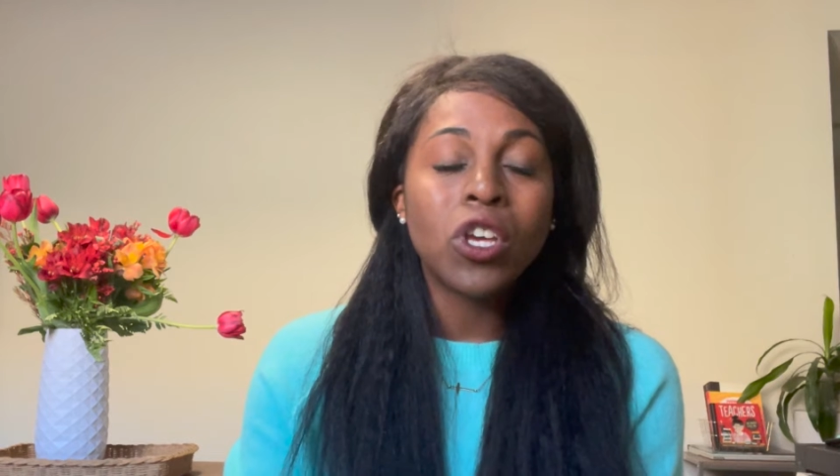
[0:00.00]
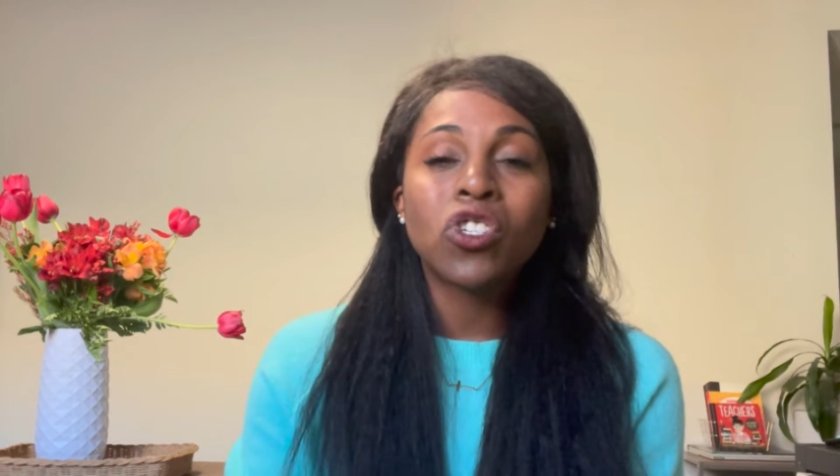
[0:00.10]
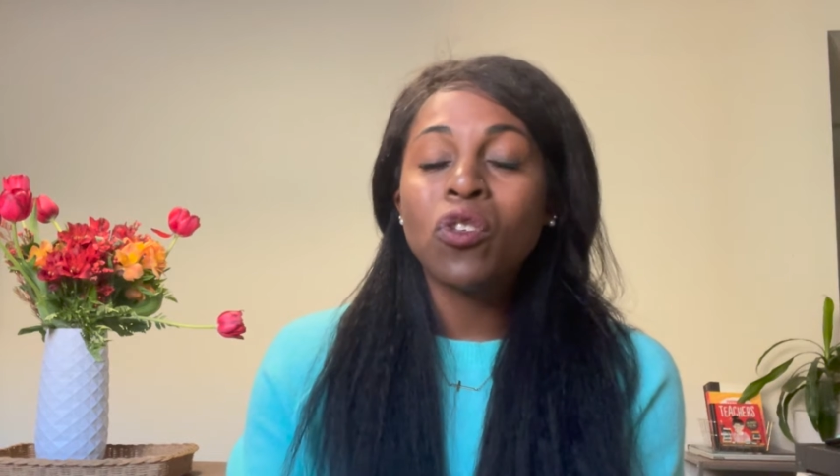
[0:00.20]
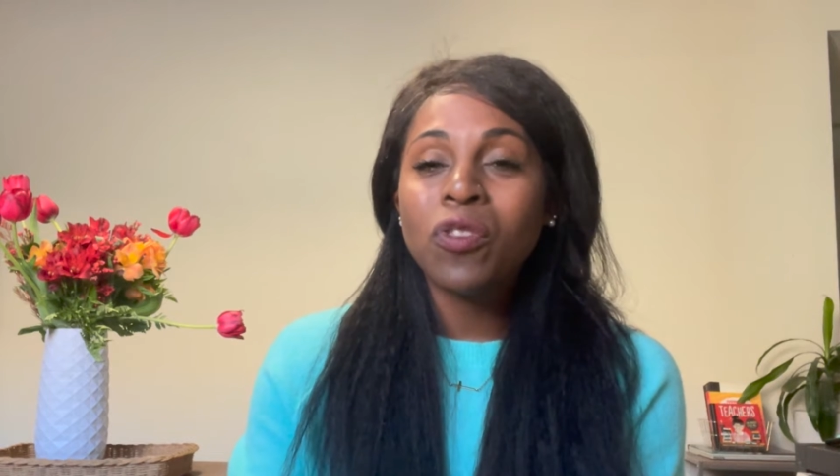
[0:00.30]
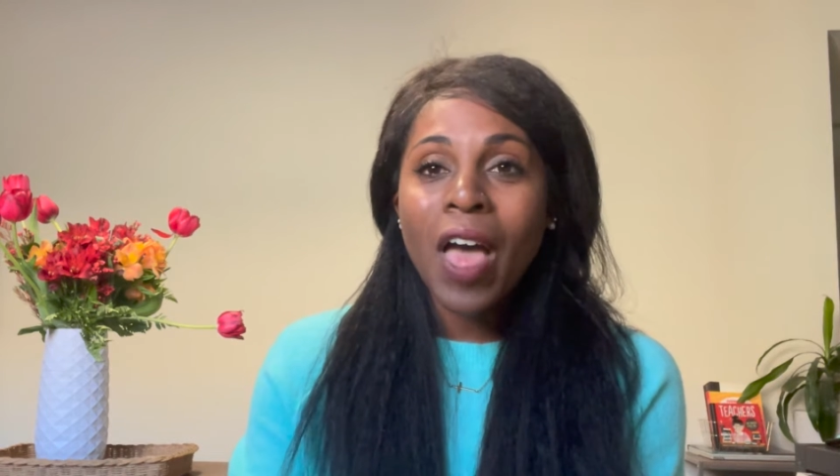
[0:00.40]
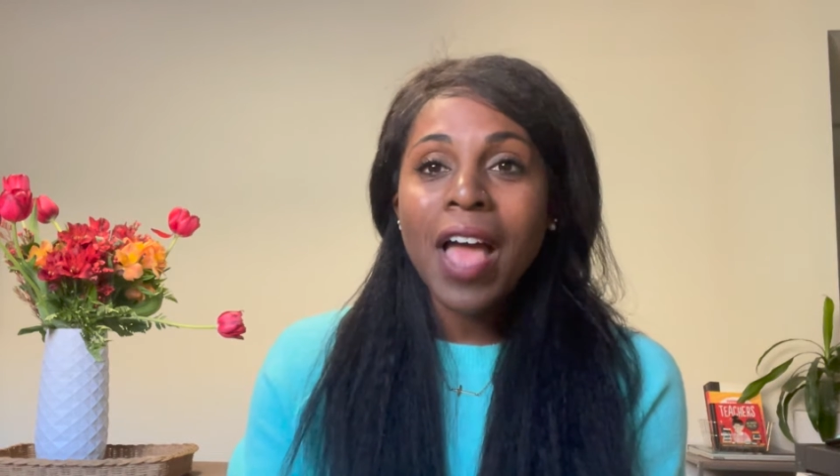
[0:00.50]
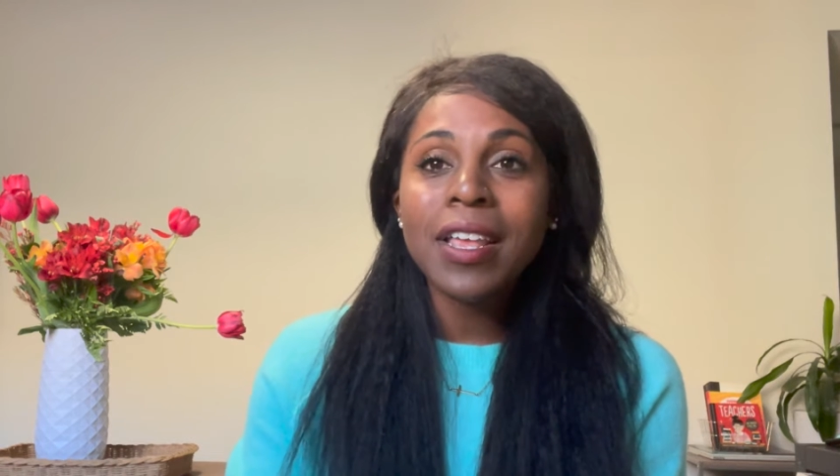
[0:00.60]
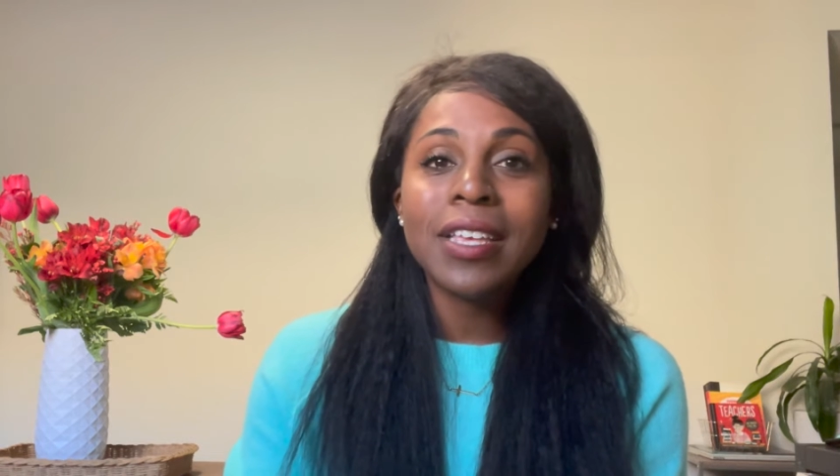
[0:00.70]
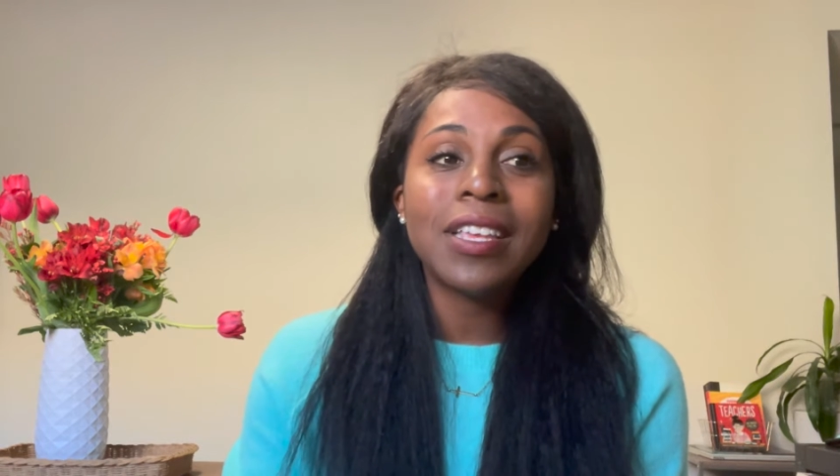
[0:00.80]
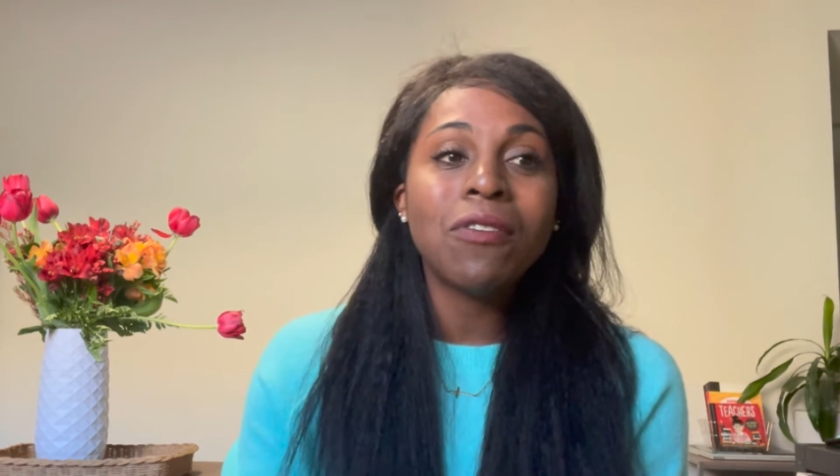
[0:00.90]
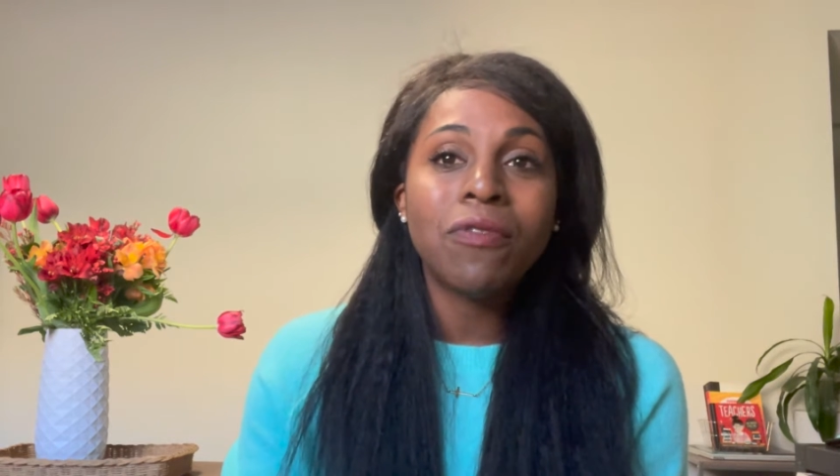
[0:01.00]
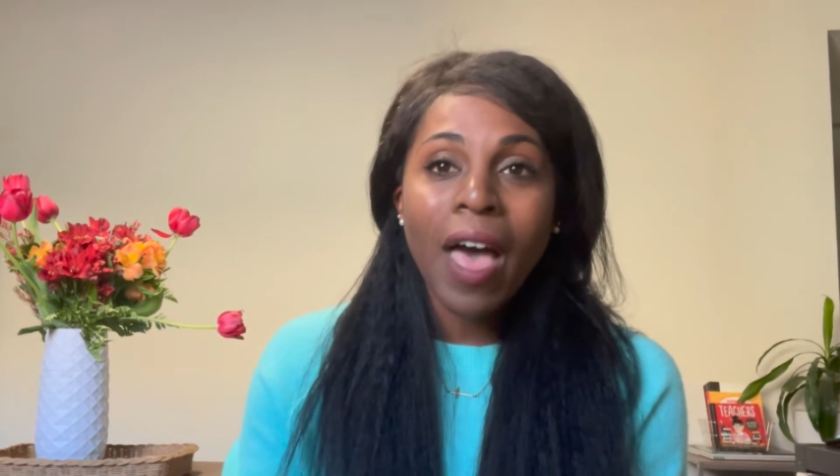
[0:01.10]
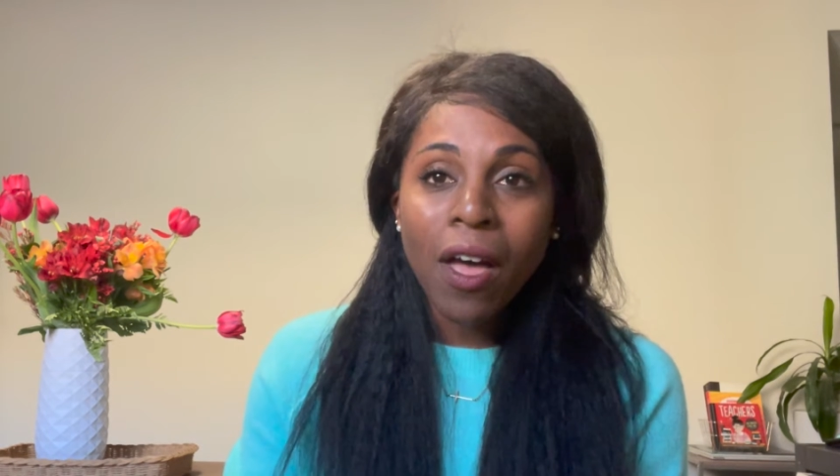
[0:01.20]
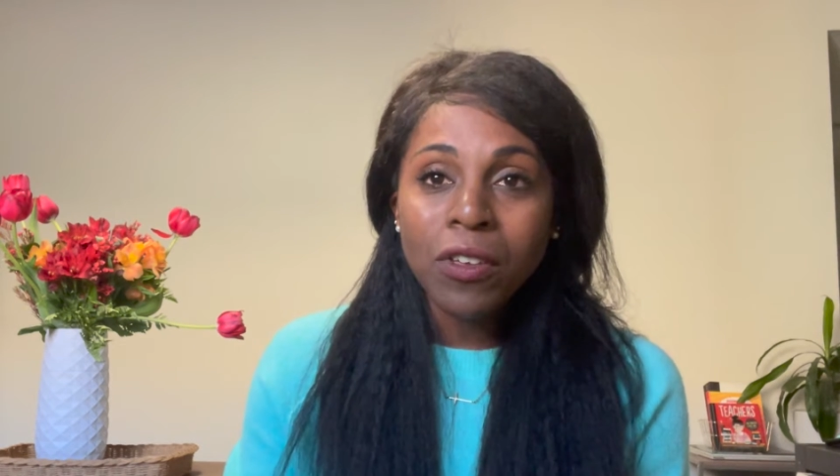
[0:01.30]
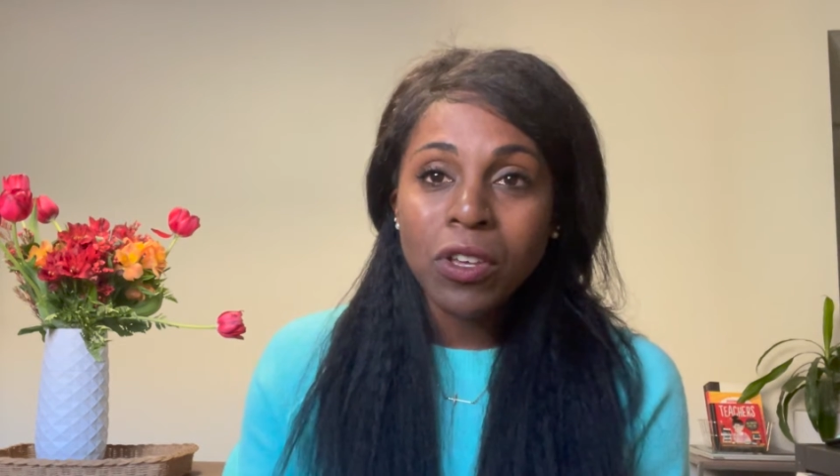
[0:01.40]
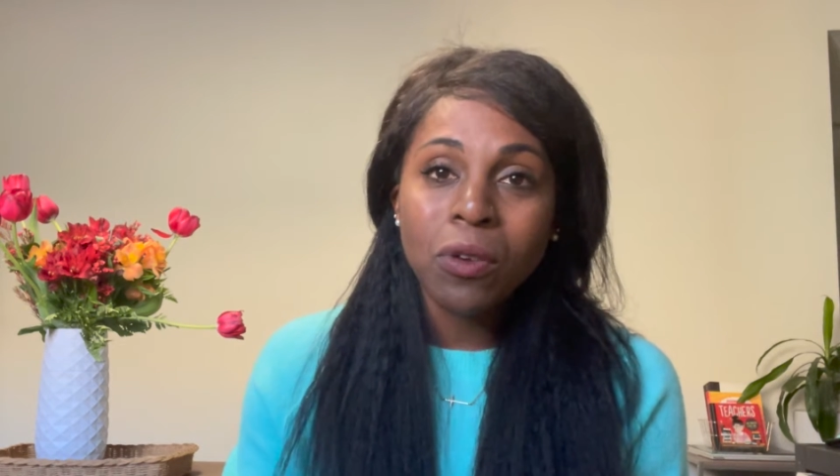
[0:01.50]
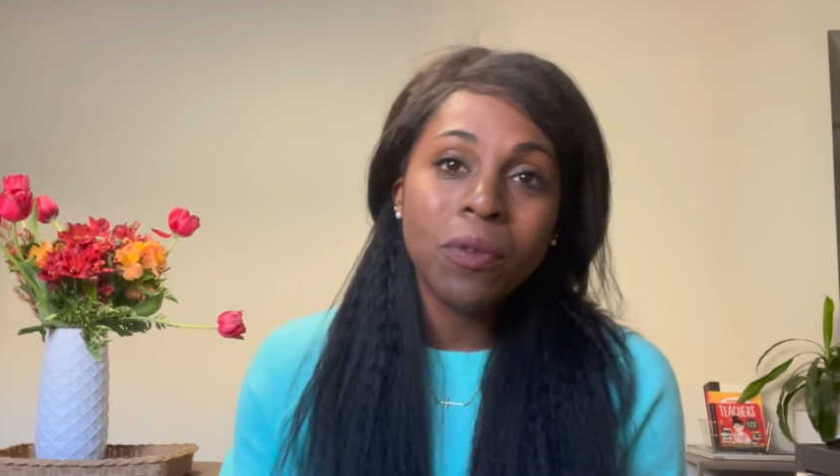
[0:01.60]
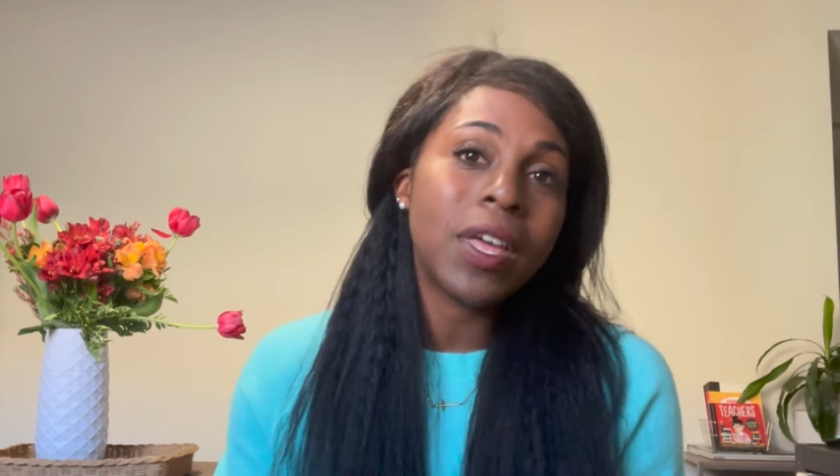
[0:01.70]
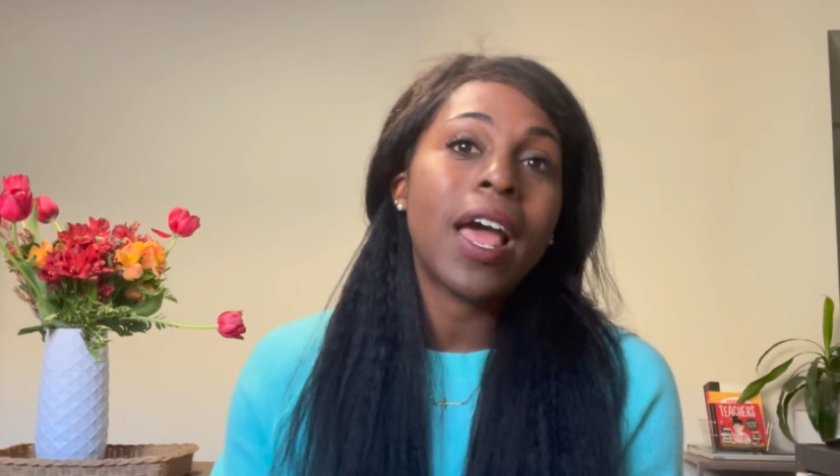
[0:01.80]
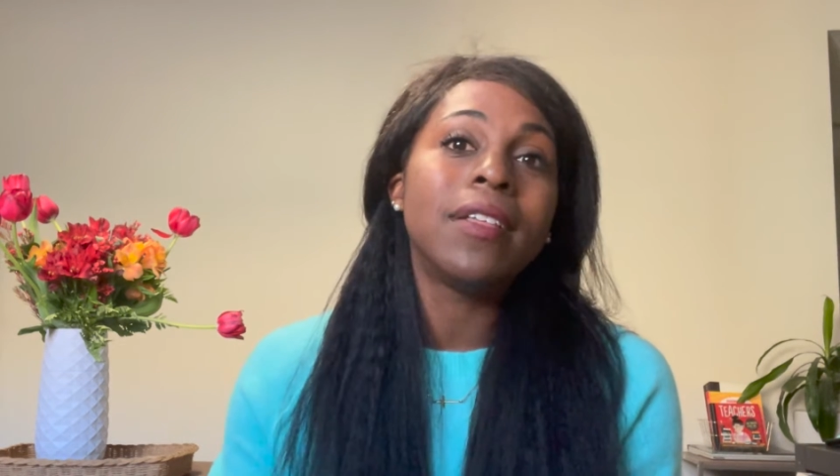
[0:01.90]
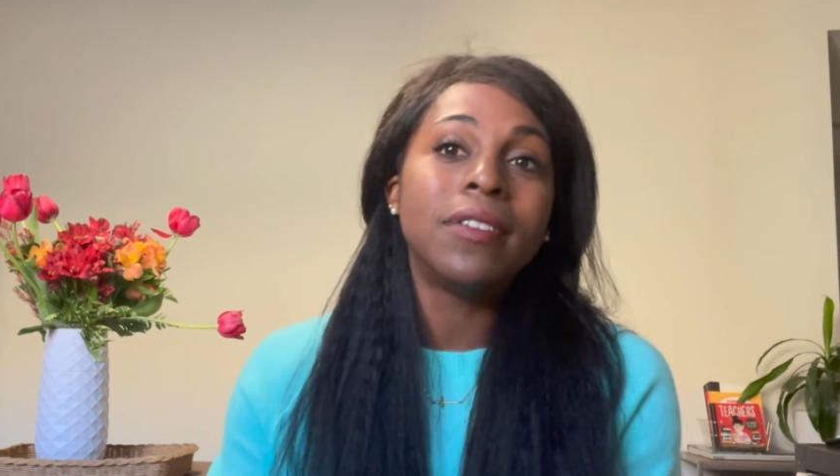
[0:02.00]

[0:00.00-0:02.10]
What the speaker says: So that is a value that I